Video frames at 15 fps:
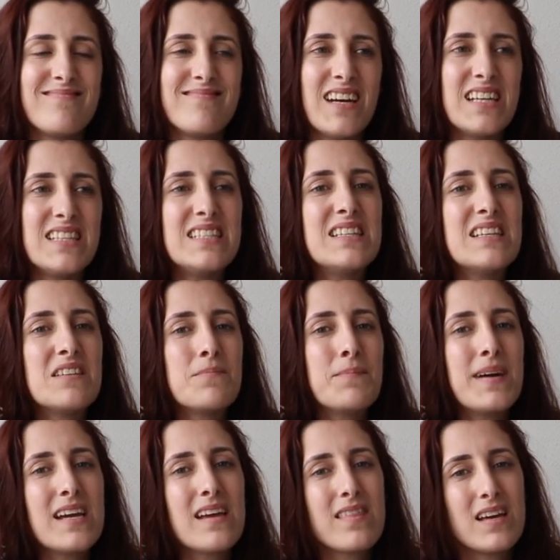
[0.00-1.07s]
I didn't
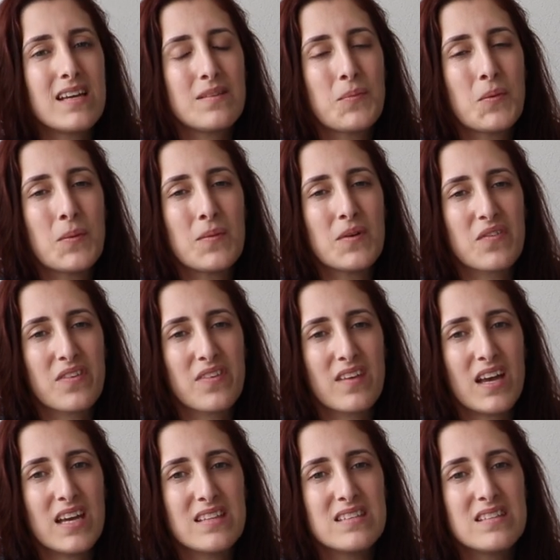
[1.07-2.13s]
buy that moment.
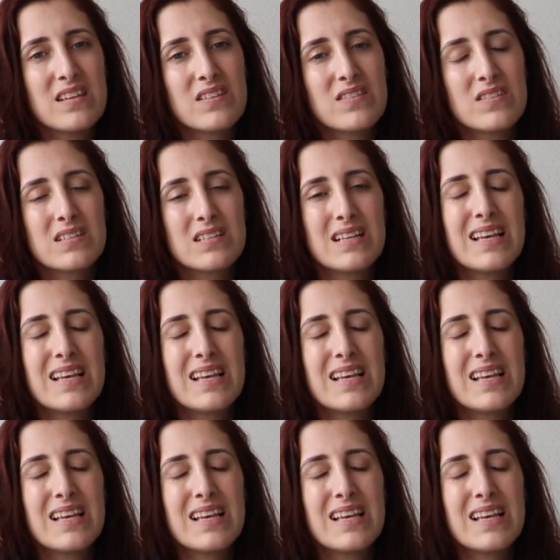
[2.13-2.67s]
I didn't